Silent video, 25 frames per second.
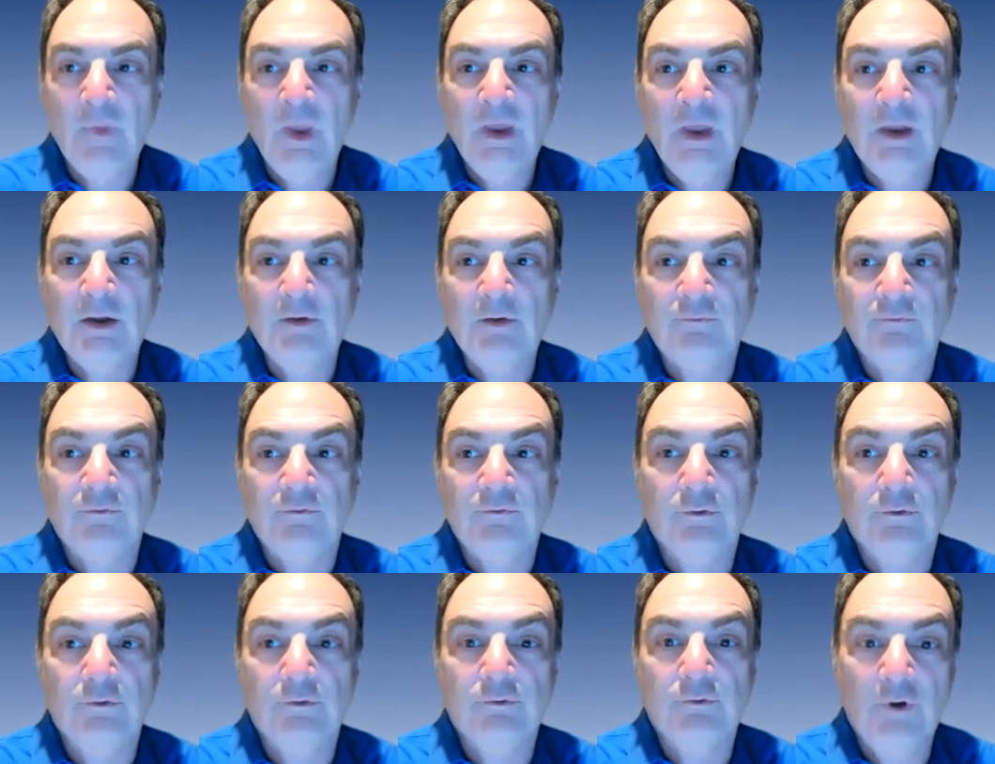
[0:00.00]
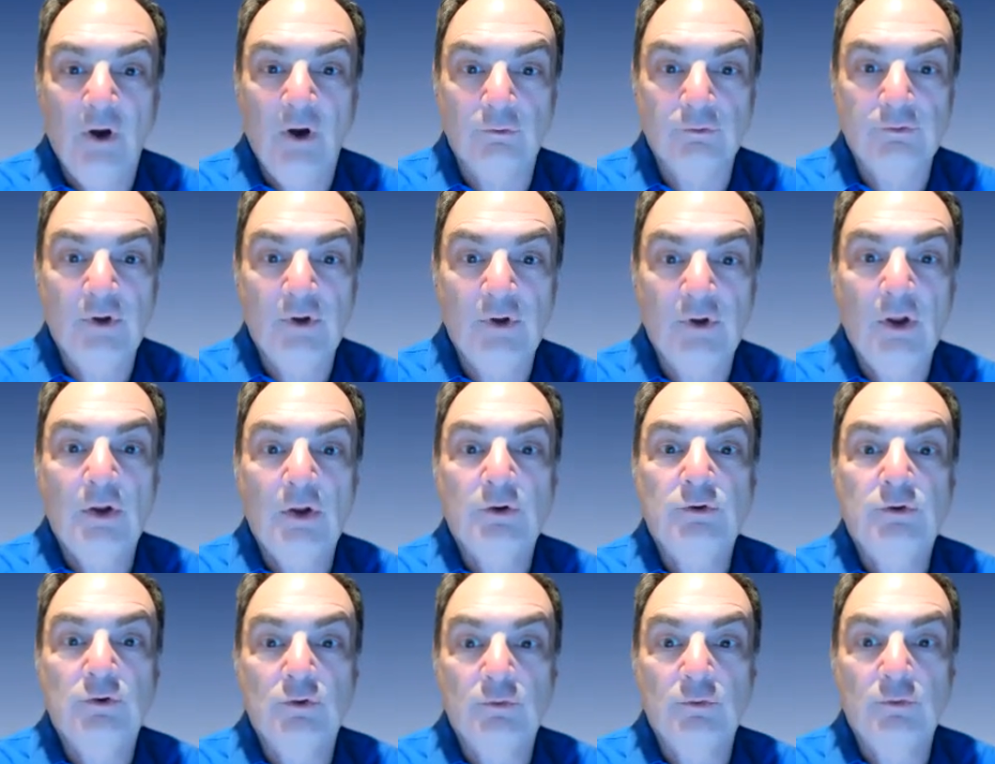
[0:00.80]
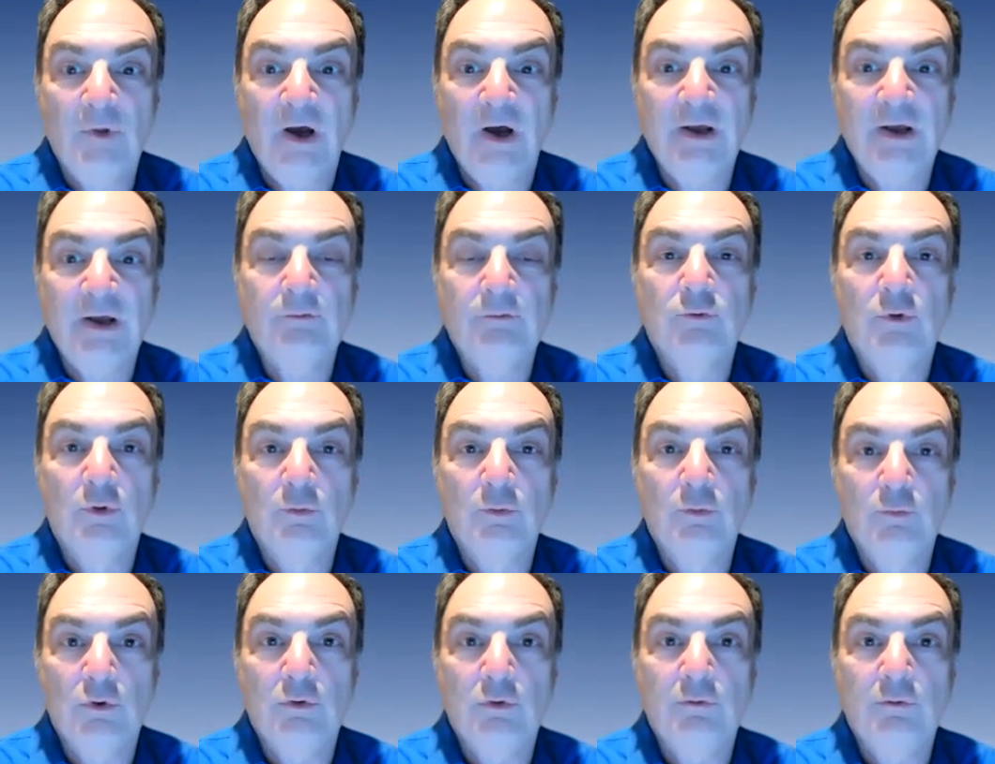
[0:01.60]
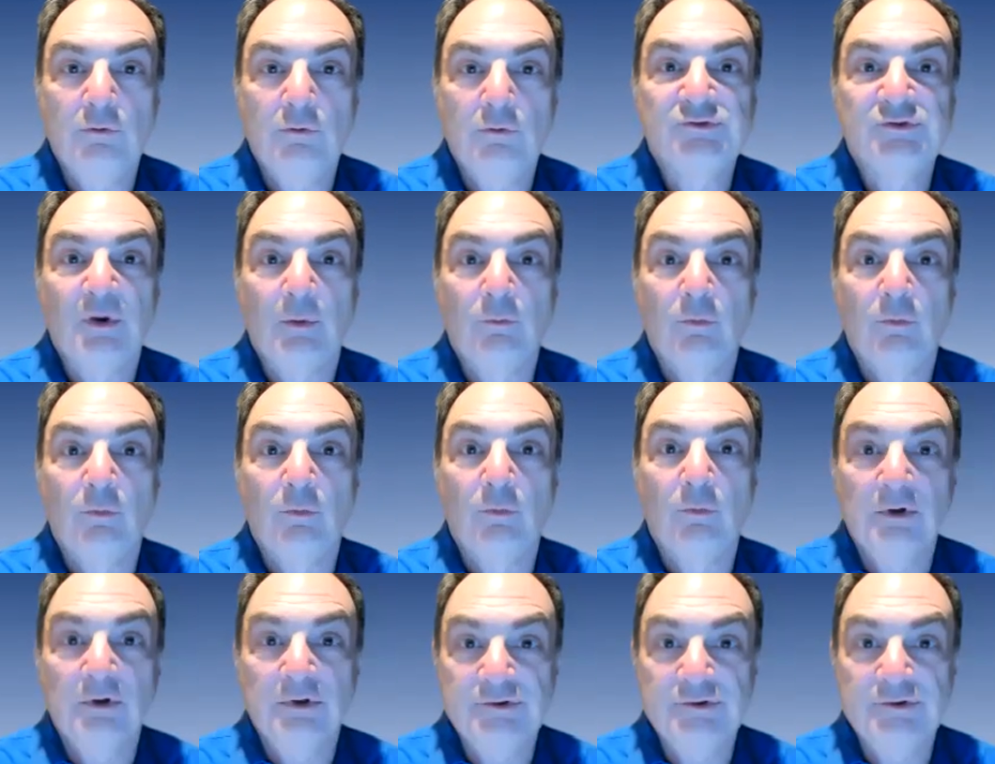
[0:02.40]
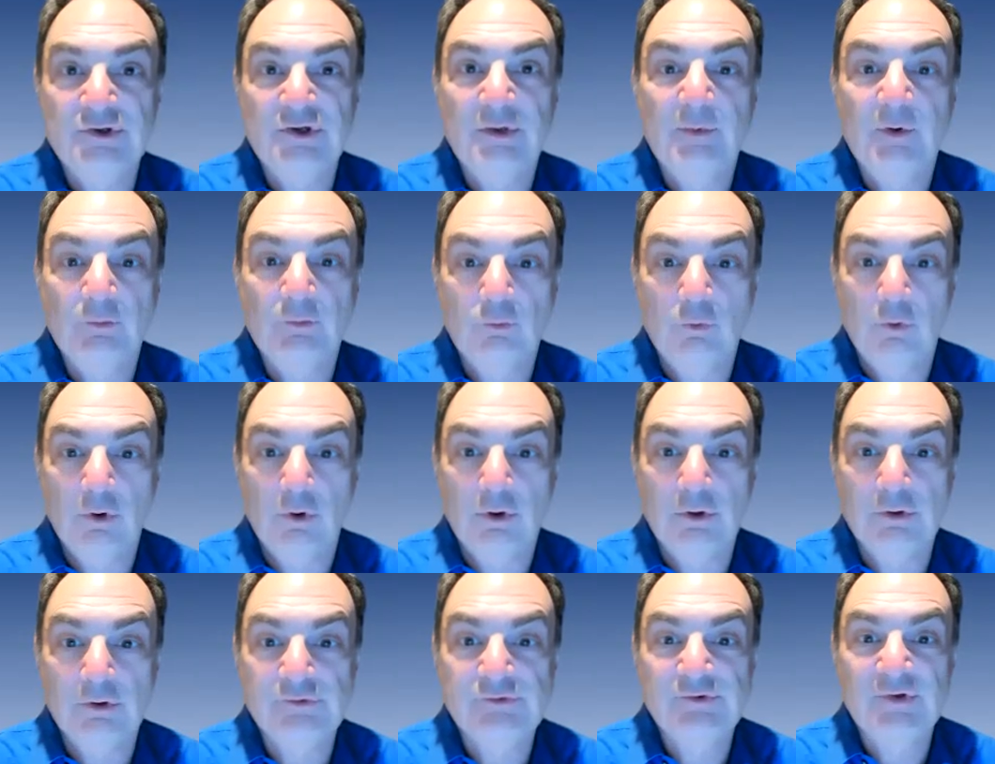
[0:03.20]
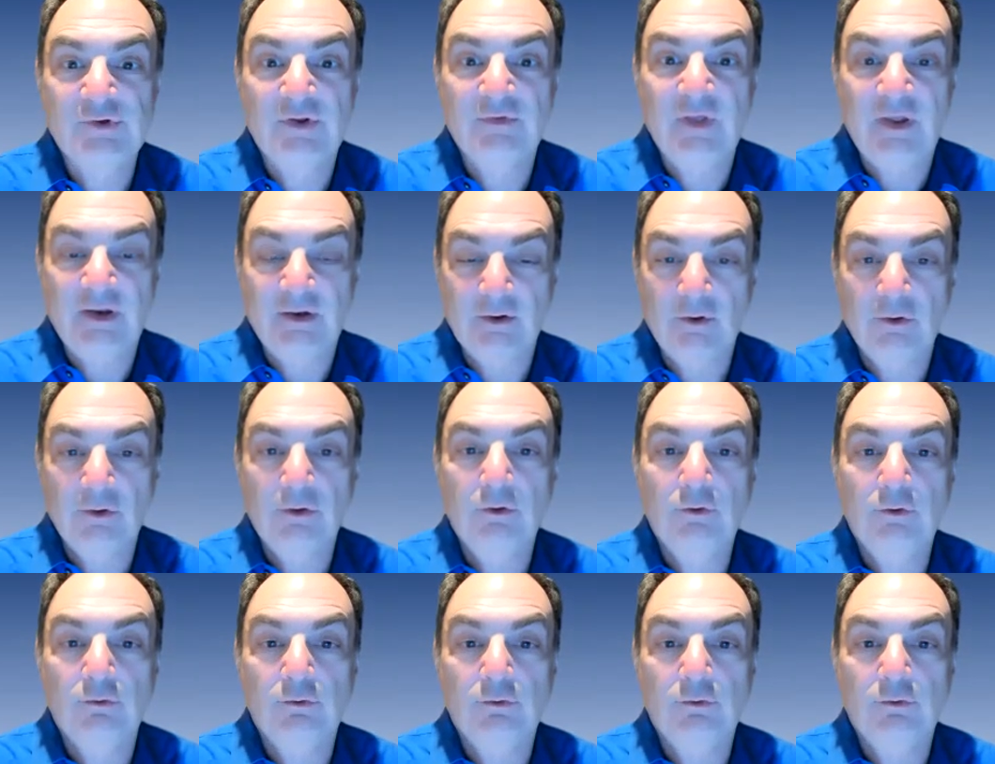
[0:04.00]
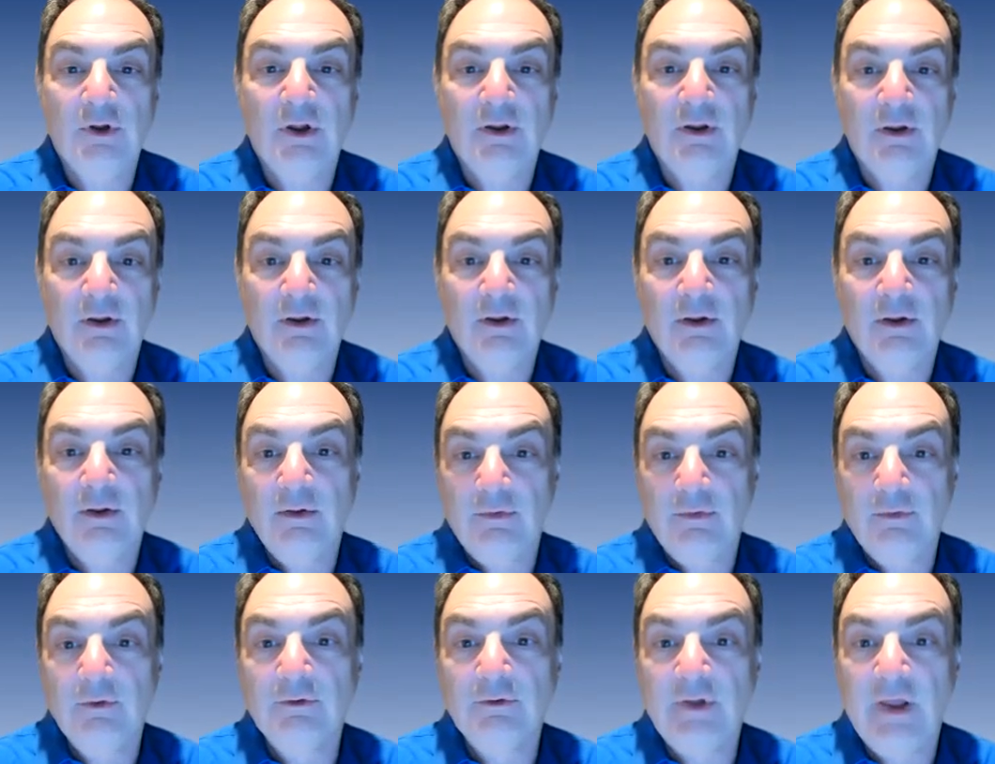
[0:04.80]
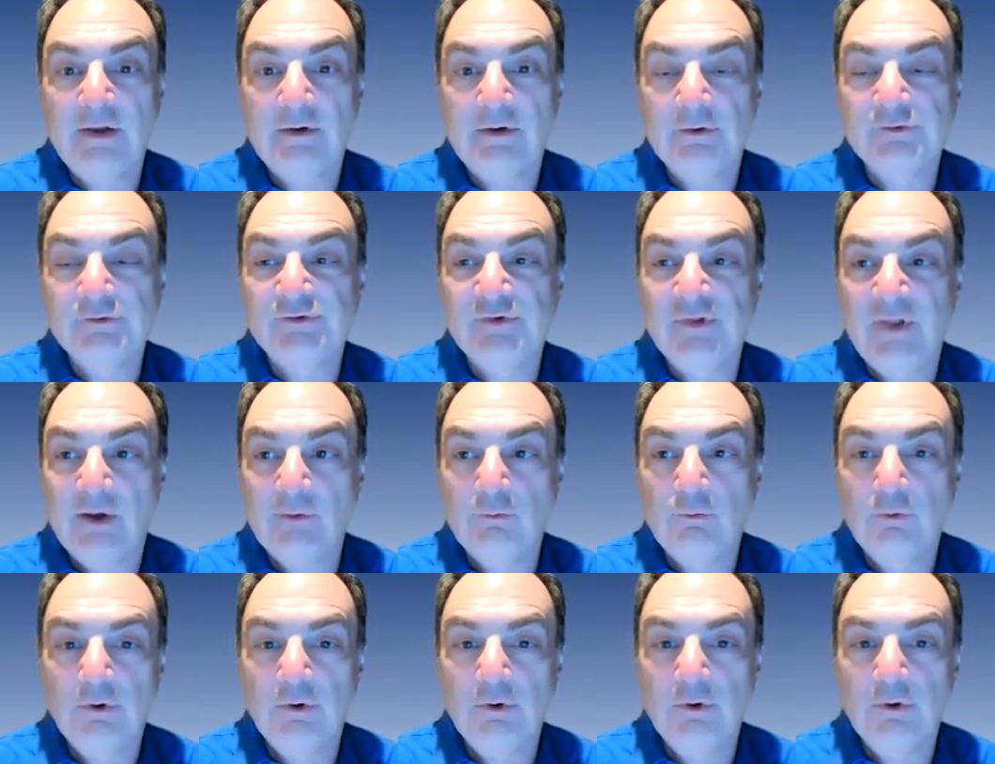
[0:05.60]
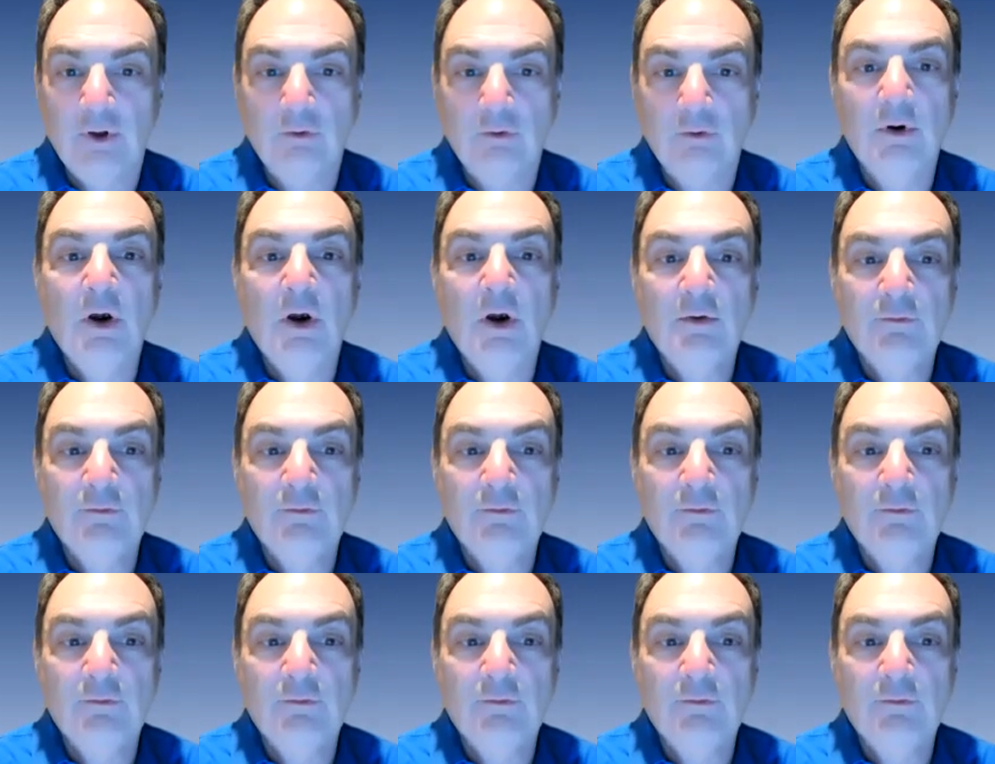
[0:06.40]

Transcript: If you don't, you might remove some legitimate words that include the letters in that wordo.